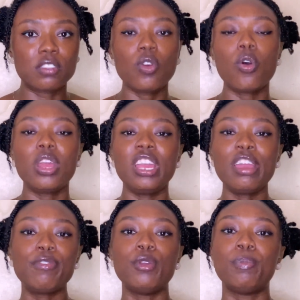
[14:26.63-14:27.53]
So
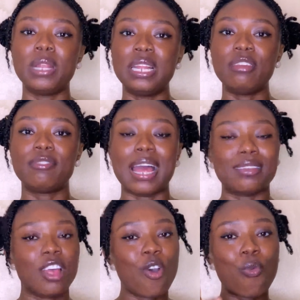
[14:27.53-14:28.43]
if you believe
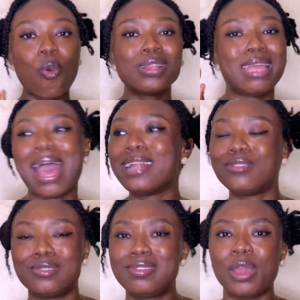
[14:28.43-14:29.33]
that what they had
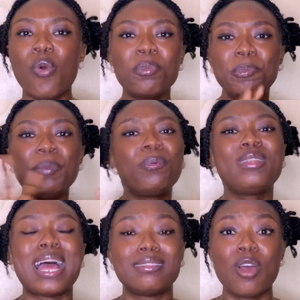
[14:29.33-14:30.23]
to say, what people
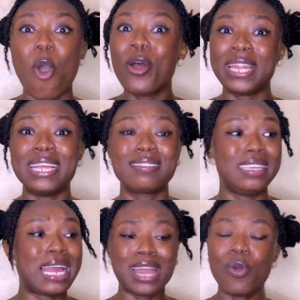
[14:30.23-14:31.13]
that honestly
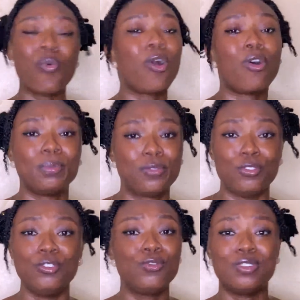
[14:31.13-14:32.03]
cannot walk up to
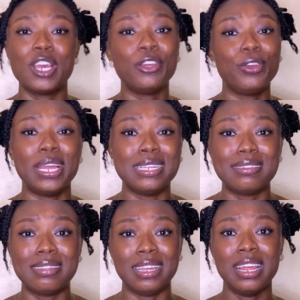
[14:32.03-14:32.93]
you to tell you
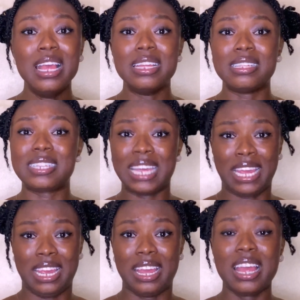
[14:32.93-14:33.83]
anything
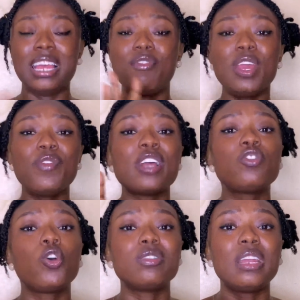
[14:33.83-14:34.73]
say, if you are so
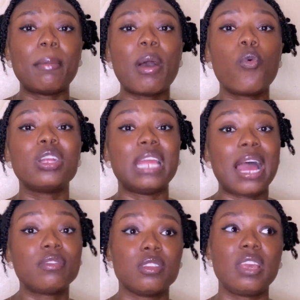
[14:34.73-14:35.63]
concerned about what they
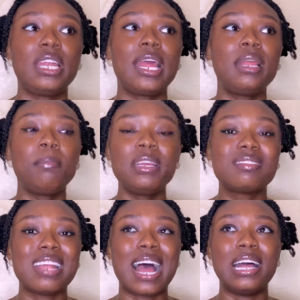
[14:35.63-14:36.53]
have to say, then it means
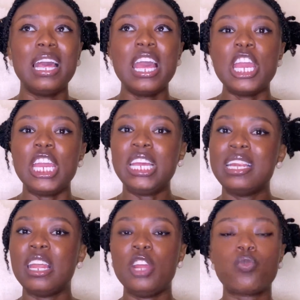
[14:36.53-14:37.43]
that
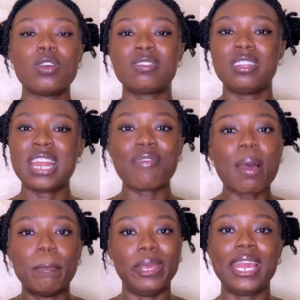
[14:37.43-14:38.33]
it was never
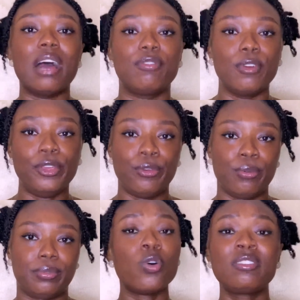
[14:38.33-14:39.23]
bigger for you.
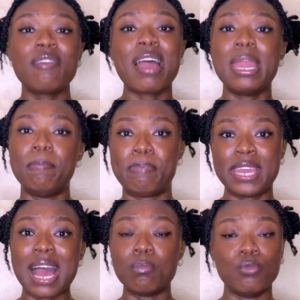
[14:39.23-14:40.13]
It was never a
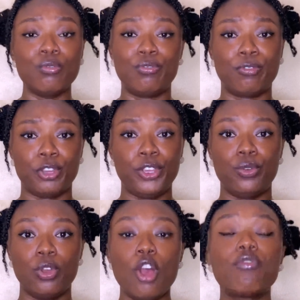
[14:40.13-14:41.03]
bigger move for you.
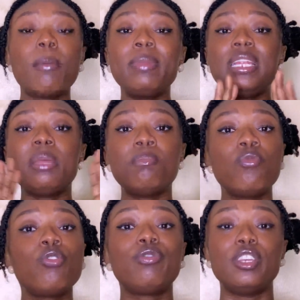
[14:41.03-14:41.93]
For me, the
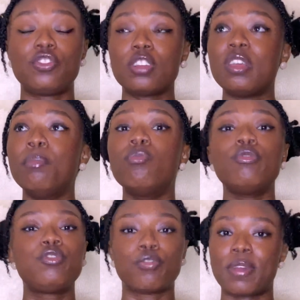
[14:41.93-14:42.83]
move is just a
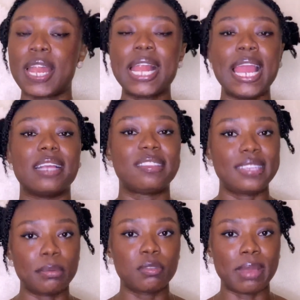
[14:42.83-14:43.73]
move to finally
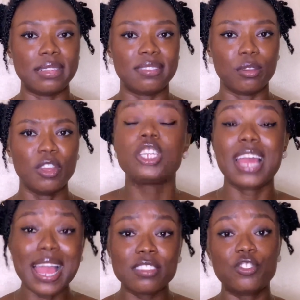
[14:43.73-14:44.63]
accept myself.
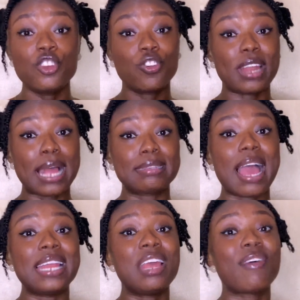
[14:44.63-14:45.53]
Guys, do you know that
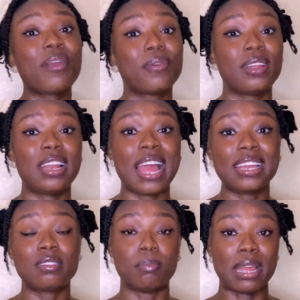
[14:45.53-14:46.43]
I never
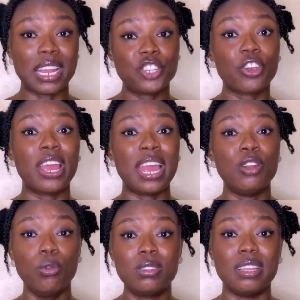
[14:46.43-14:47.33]
realized my natural hair
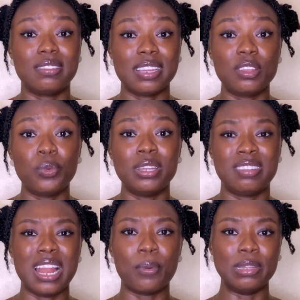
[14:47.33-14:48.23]
looked a certain way
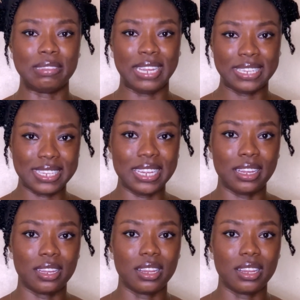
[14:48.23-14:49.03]
till I was 18?